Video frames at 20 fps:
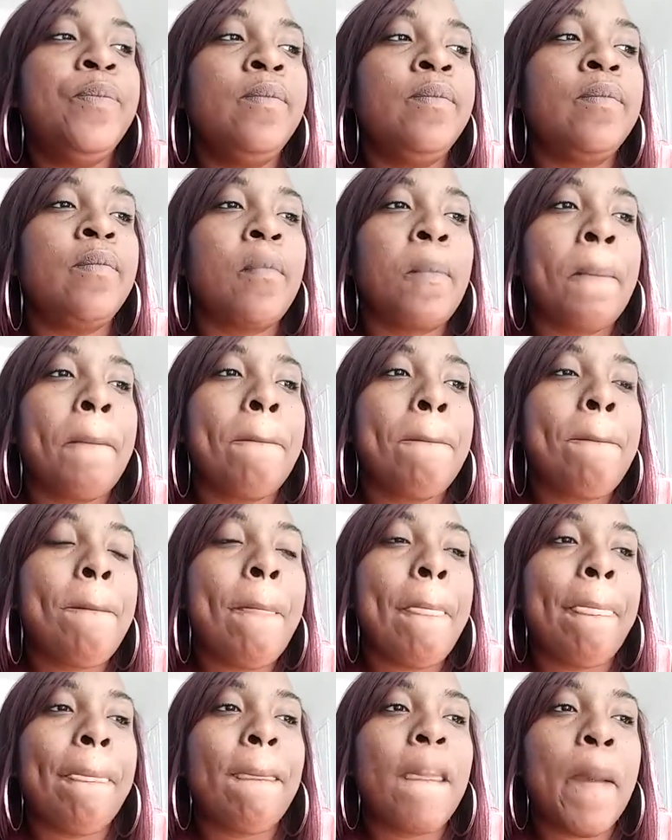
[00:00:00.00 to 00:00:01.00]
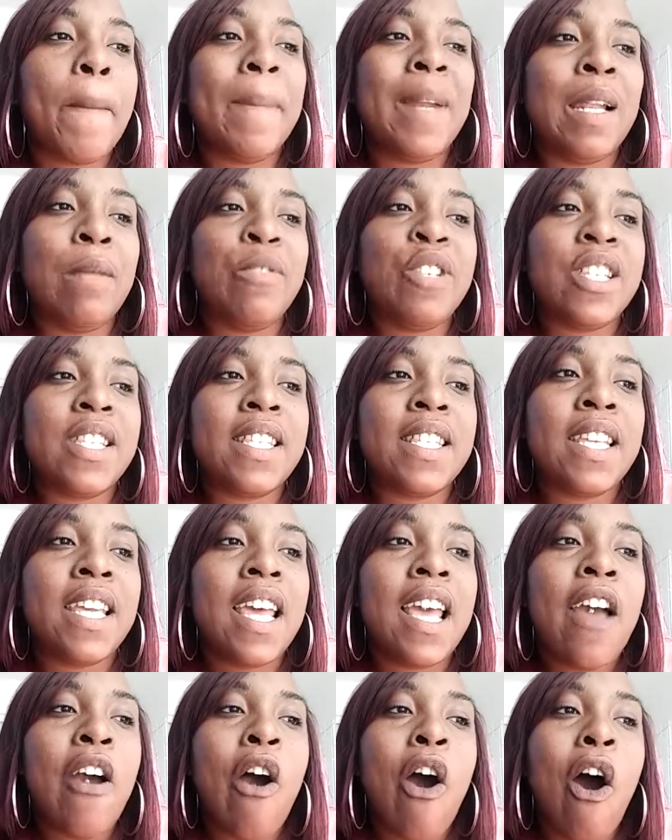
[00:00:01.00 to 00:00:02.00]
but I'm just
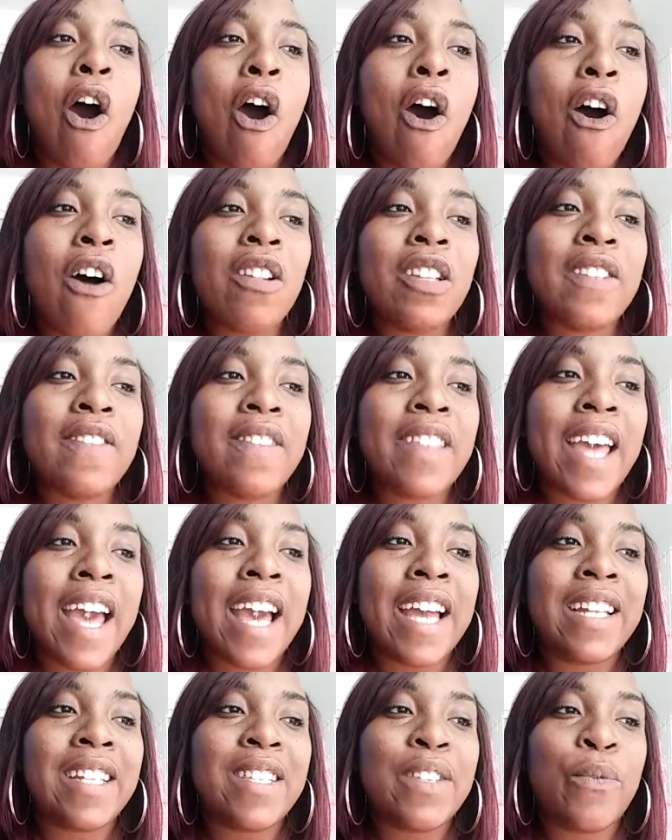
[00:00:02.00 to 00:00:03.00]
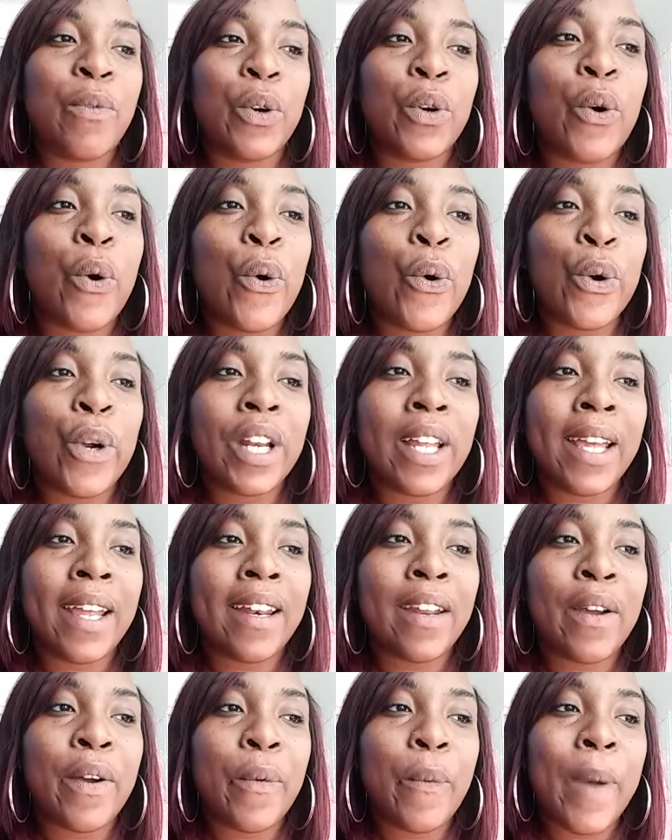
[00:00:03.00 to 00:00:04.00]
all of that's
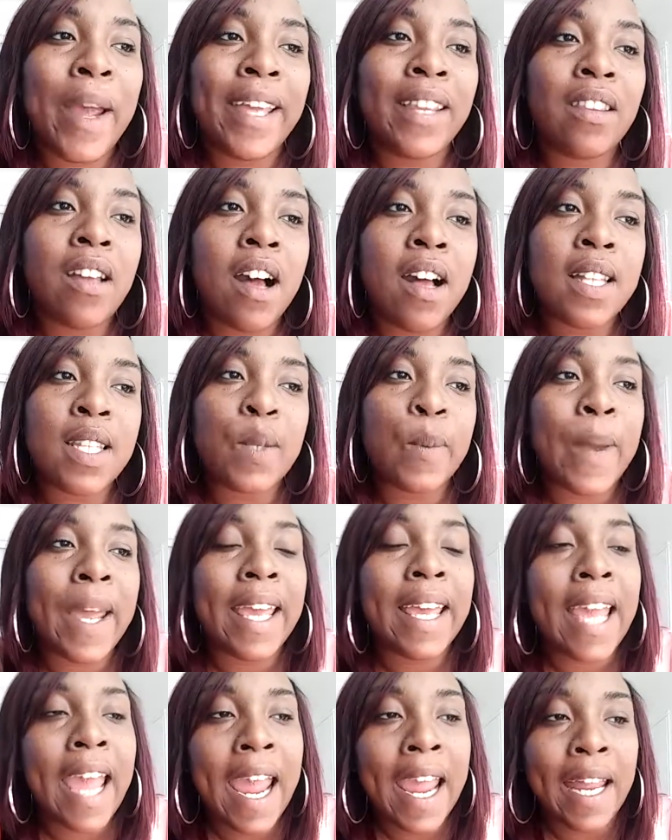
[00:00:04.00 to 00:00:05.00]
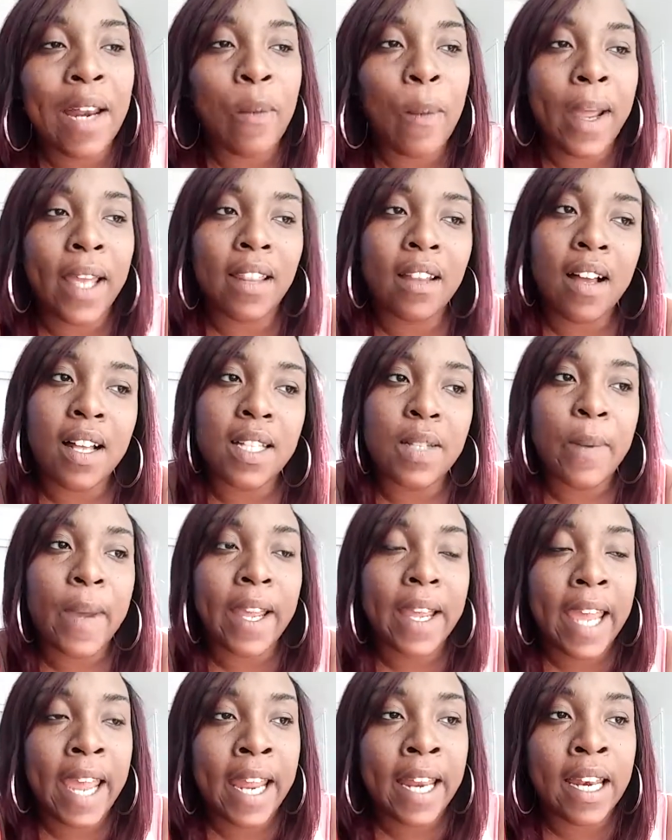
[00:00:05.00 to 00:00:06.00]
recorded weight loss, weight gain, weight loss,
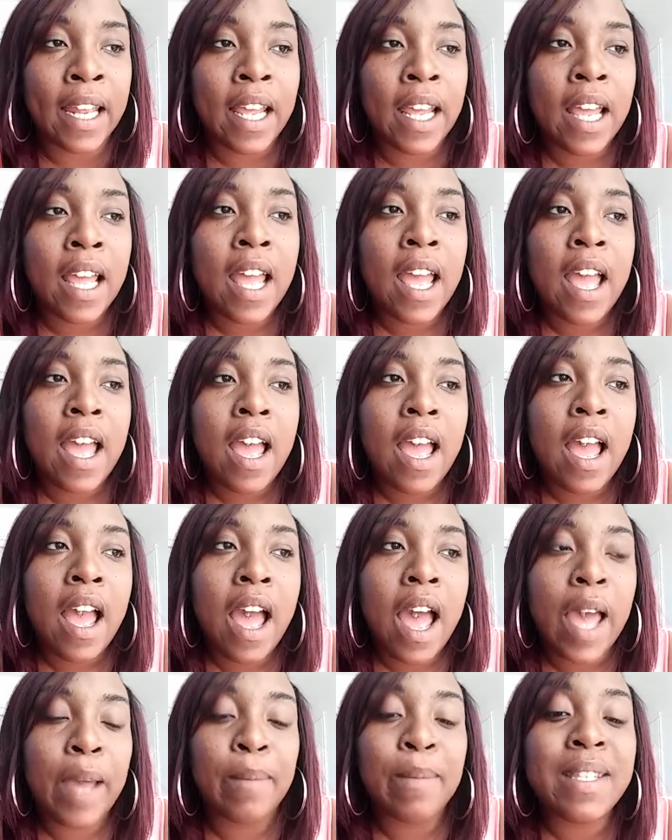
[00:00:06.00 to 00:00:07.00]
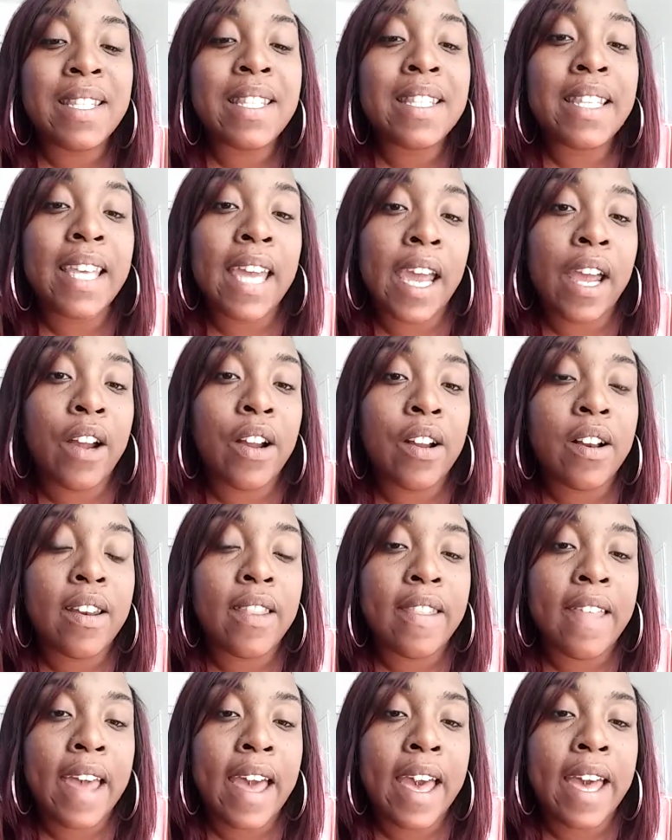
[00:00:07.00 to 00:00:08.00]
weight gain. I'm scared
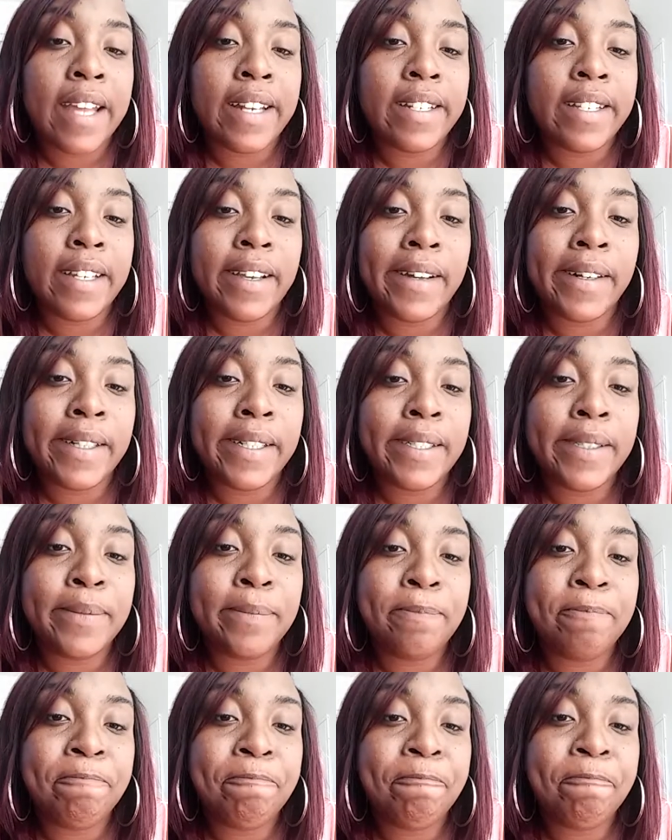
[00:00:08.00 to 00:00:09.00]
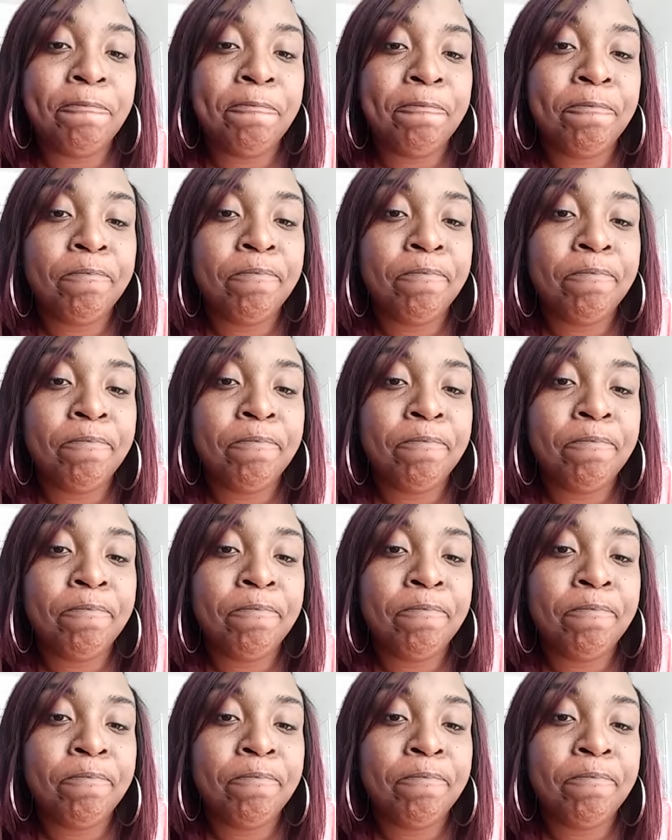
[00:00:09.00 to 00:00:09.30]
that um,